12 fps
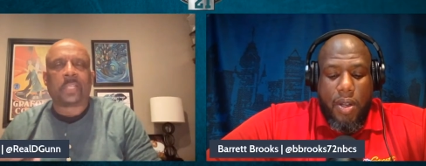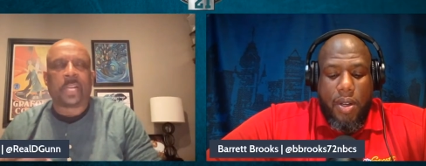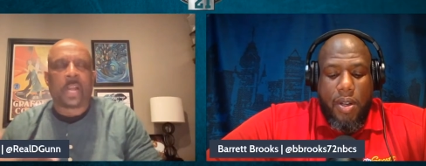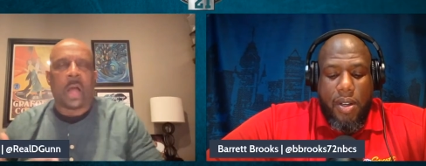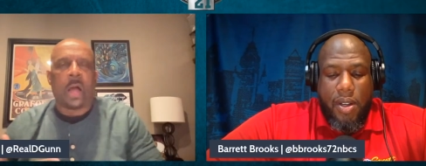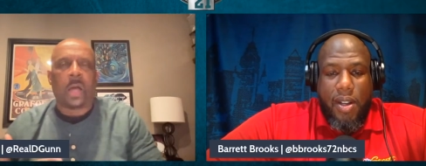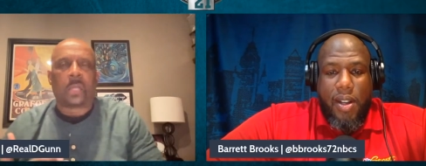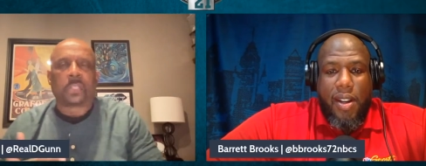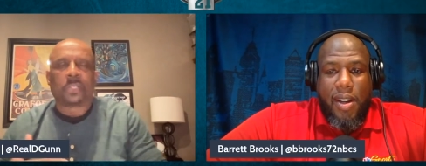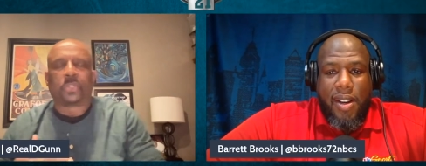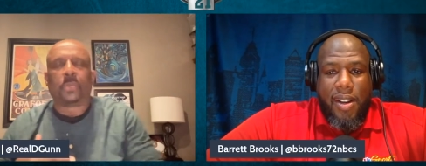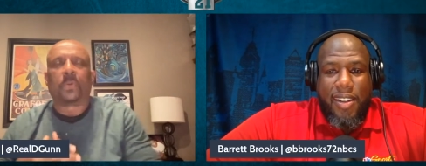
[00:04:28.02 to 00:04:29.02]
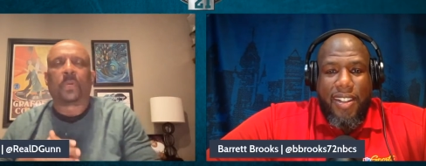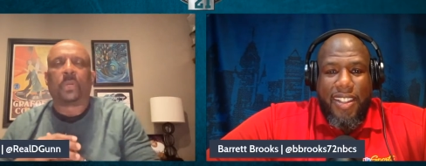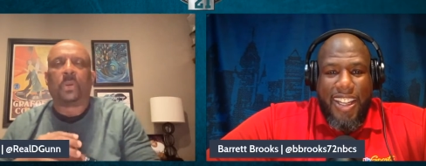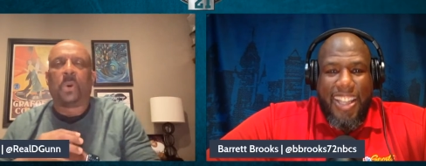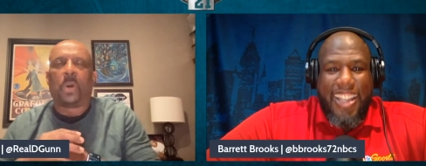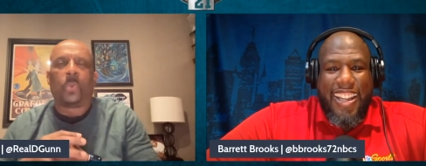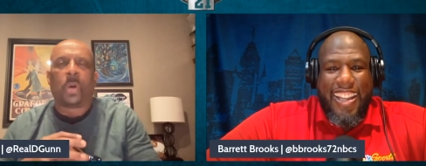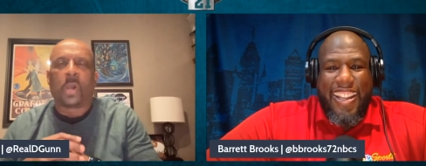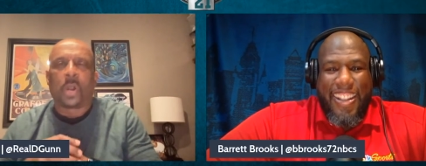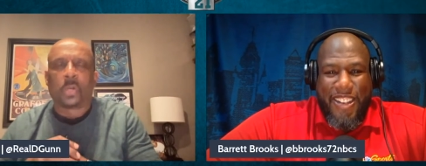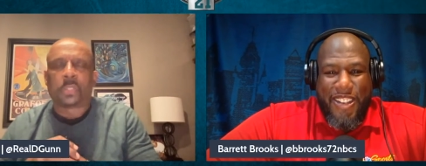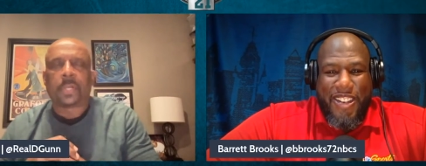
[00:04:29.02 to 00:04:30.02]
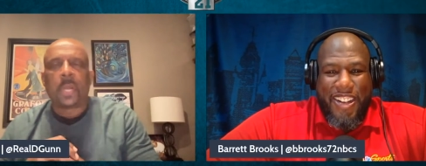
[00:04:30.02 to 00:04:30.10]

Speaker 1: and gauze and super glue on what hurts